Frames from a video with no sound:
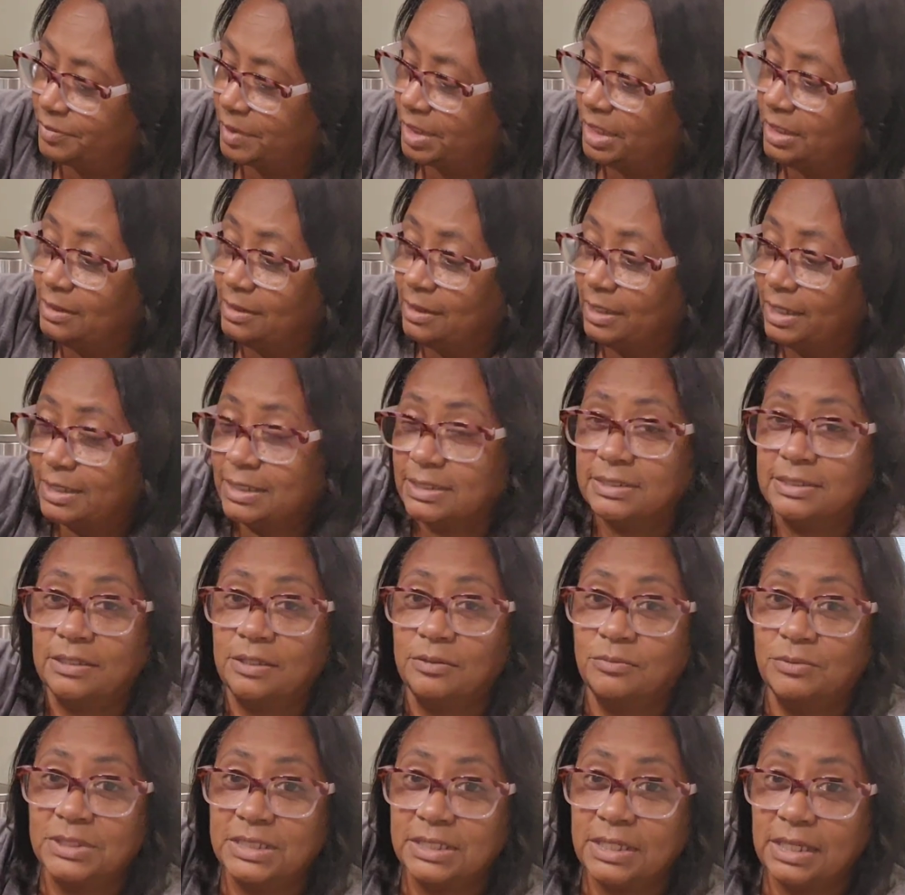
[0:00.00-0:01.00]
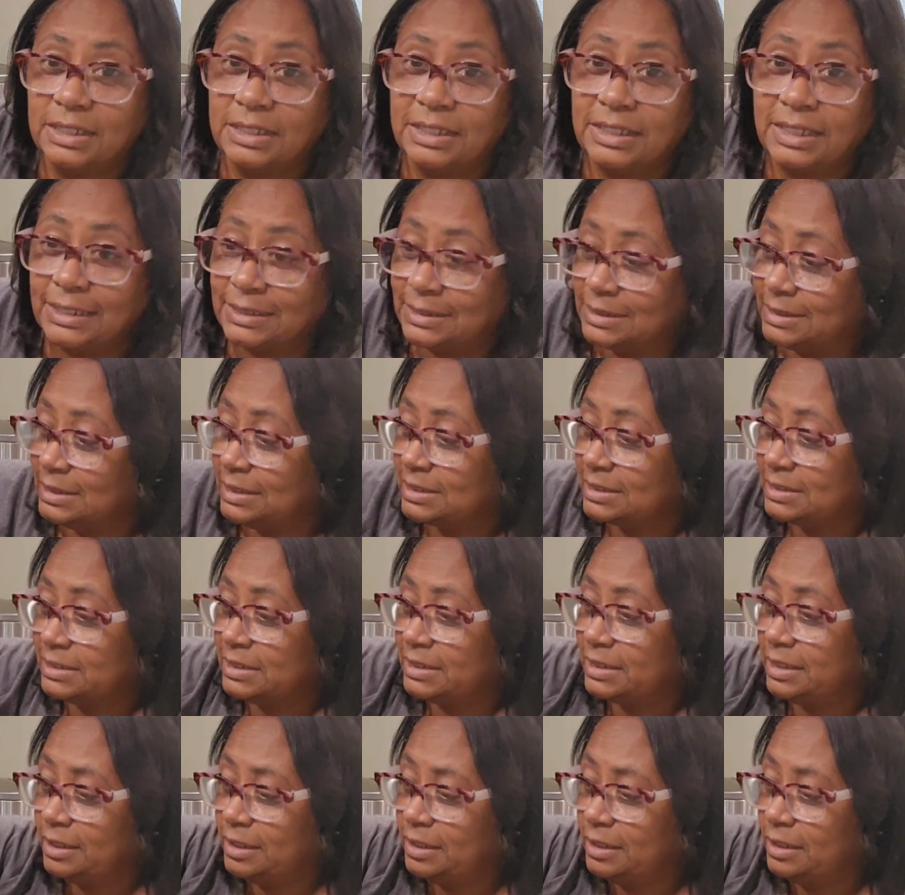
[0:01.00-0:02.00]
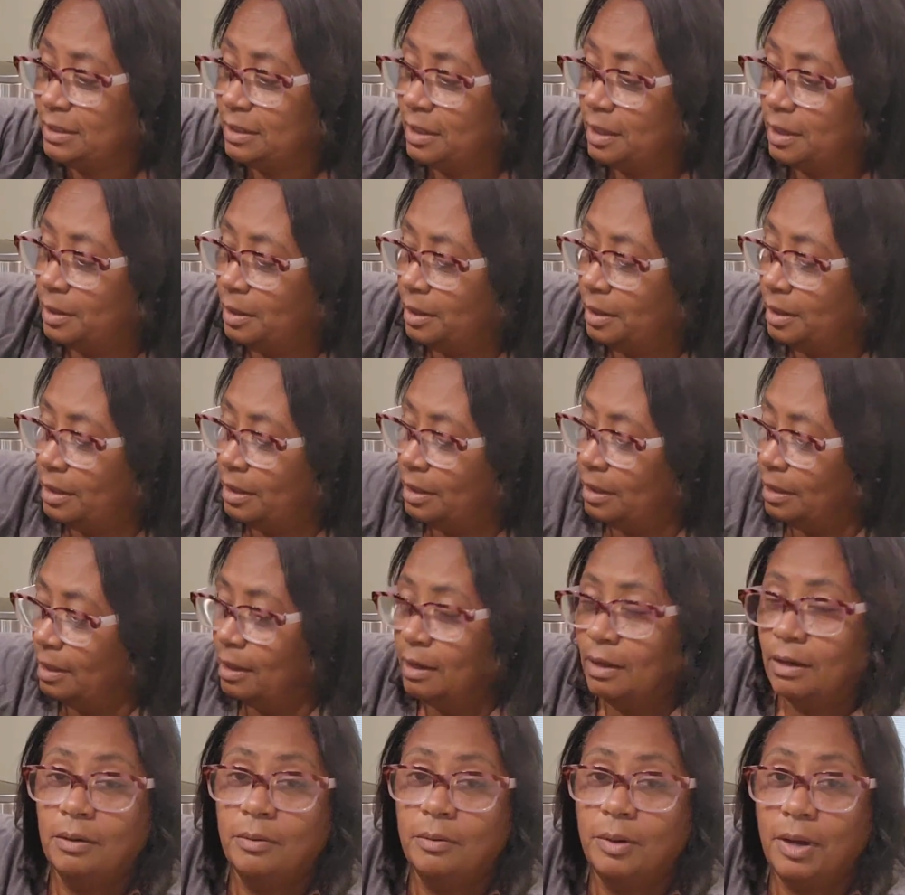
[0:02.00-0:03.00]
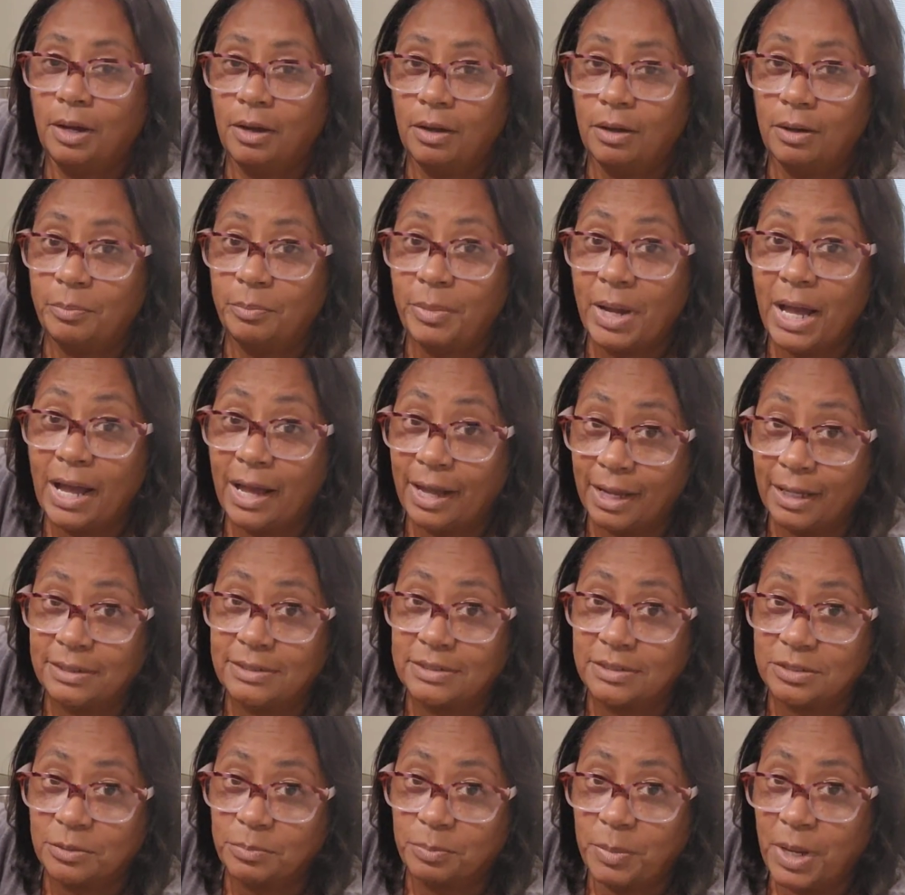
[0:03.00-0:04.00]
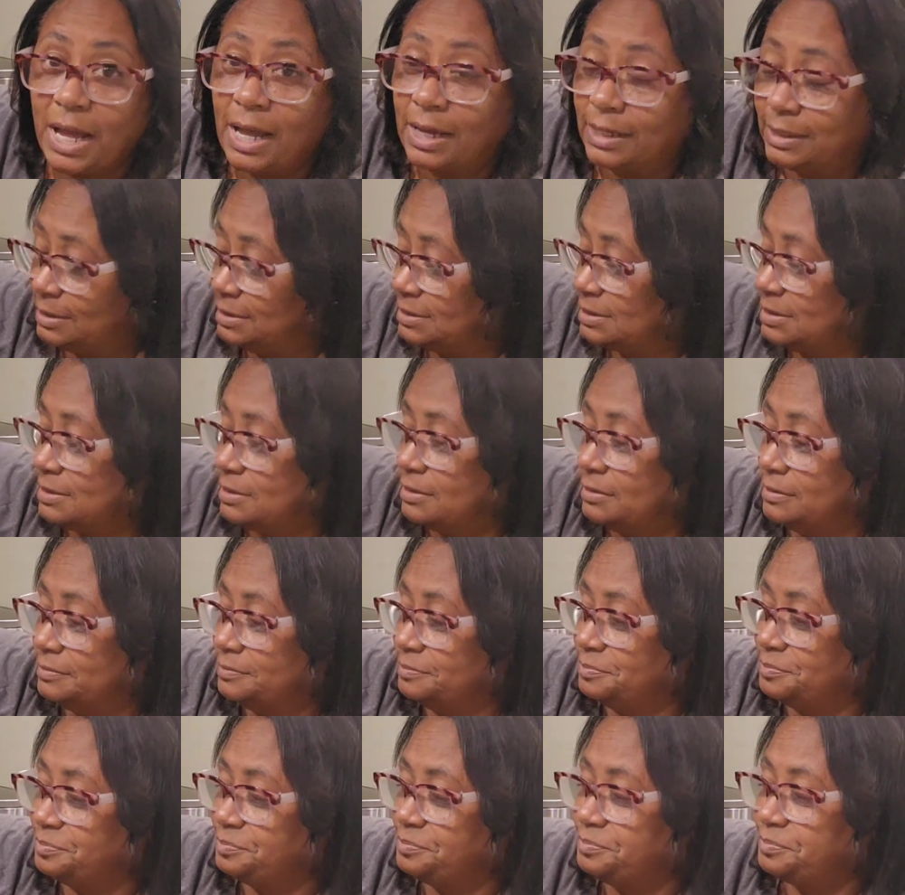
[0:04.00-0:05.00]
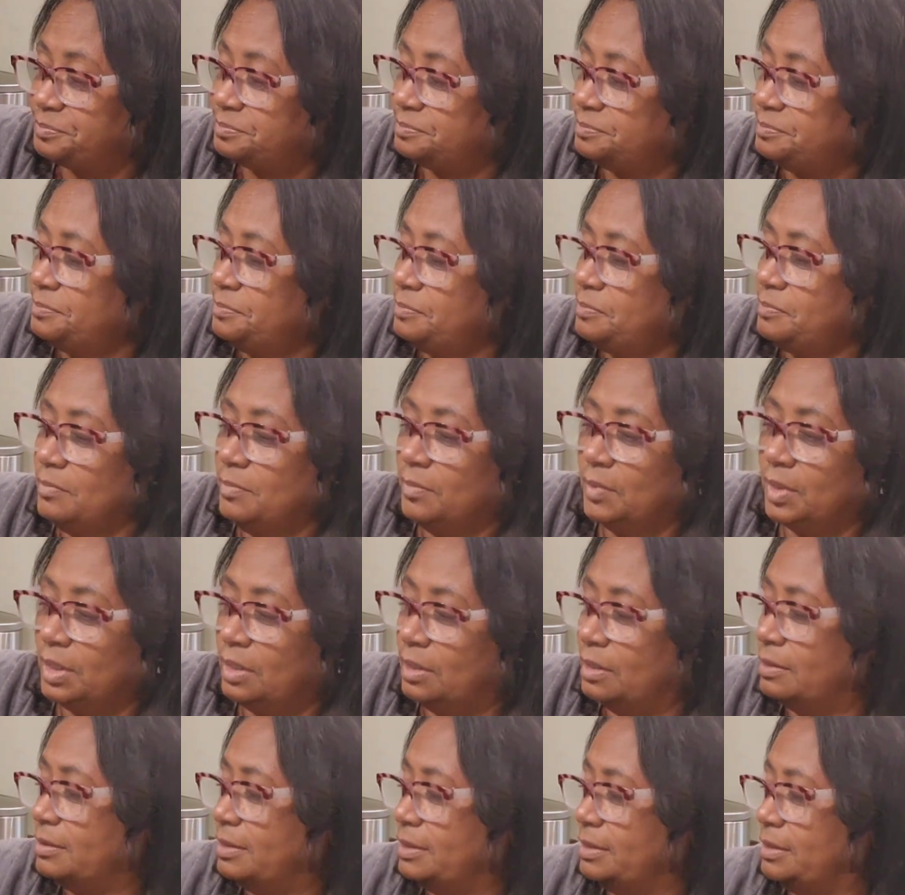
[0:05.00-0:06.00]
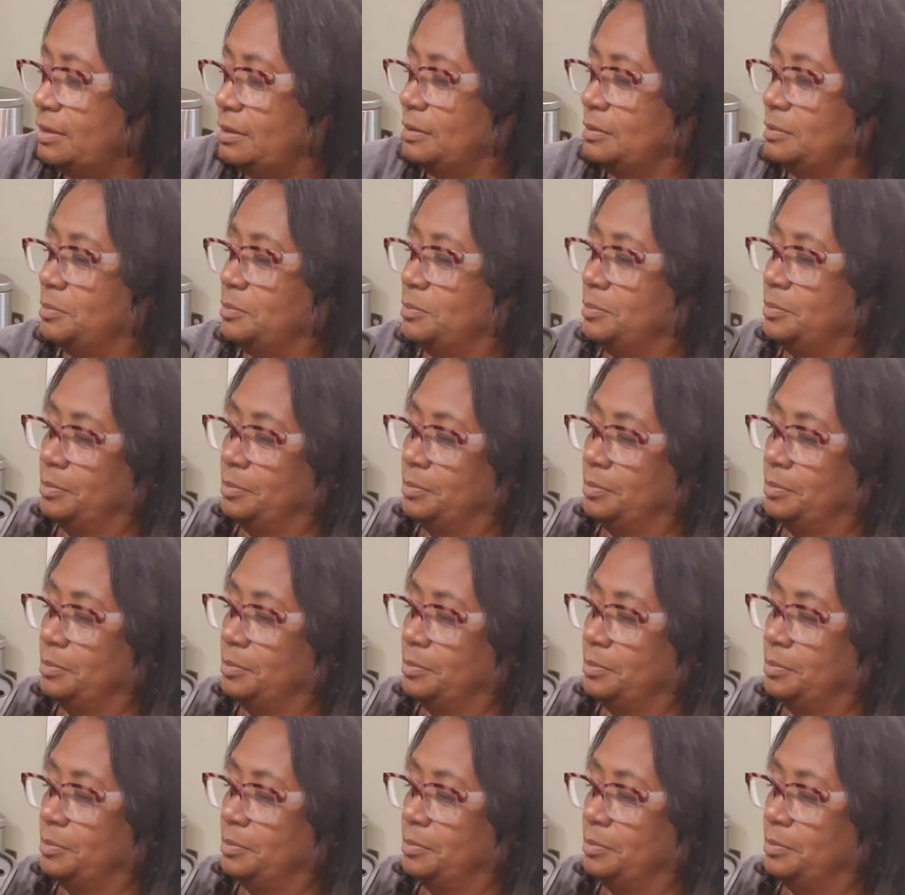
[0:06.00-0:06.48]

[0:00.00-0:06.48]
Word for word: And like I said, once again, it has 16 uh, pods or pockets. All right.